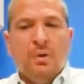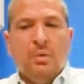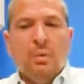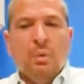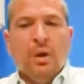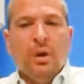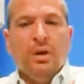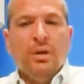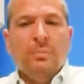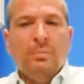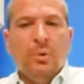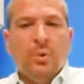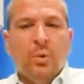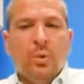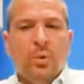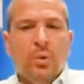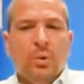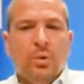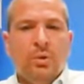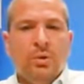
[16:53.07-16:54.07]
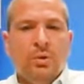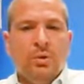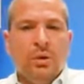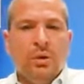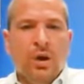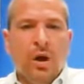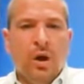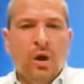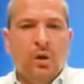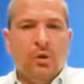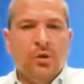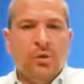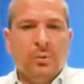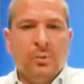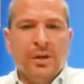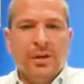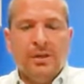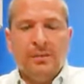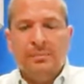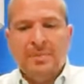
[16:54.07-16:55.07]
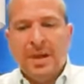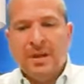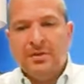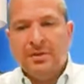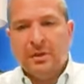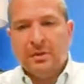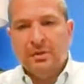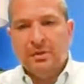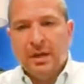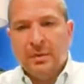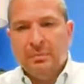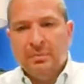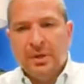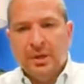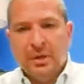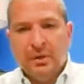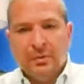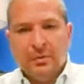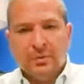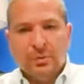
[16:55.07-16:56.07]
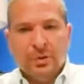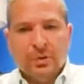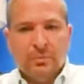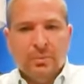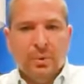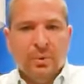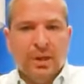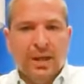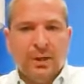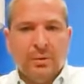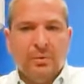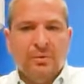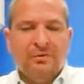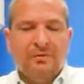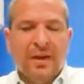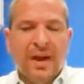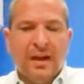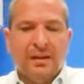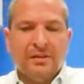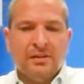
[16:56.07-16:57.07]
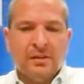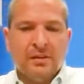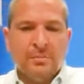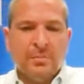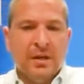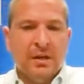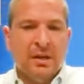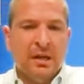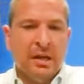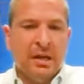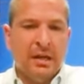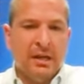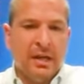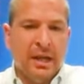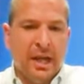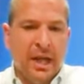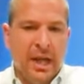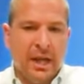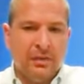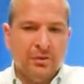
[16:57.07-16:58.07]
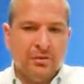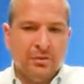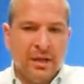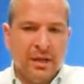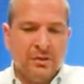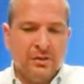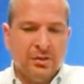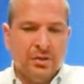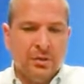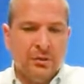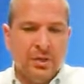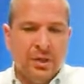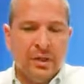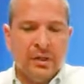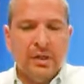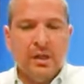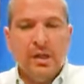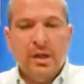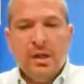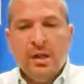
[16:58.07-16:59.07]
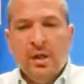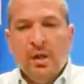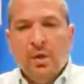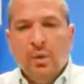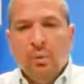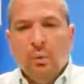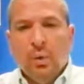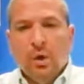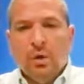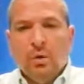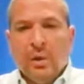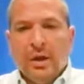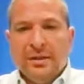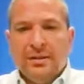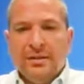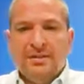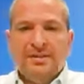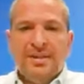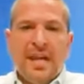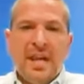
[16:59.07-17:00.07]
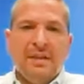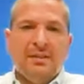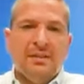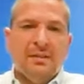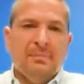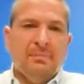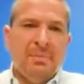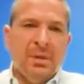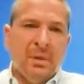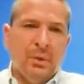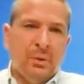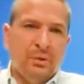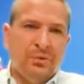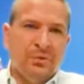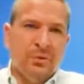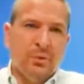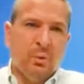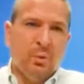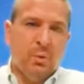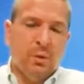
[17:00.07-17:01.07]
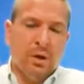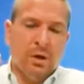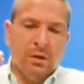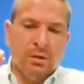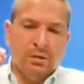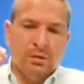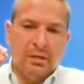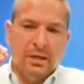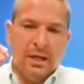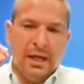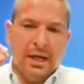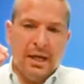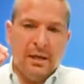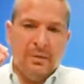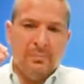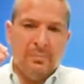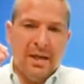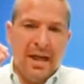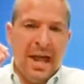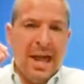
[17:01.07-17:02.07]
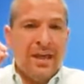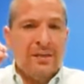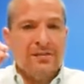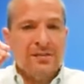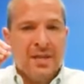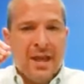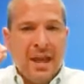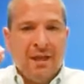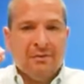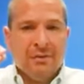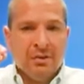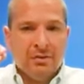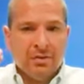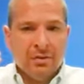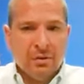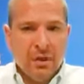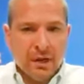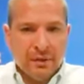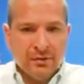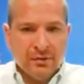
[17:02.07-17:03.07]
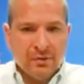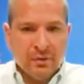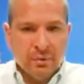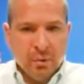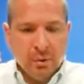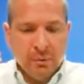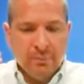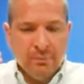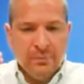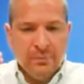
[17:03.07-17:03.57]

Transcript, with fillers: we're going to pull all three of the major credit bureaus. We're going to pull Equifax, Experian, and TransUnion. We're going to take the middle score um, as an average credit score.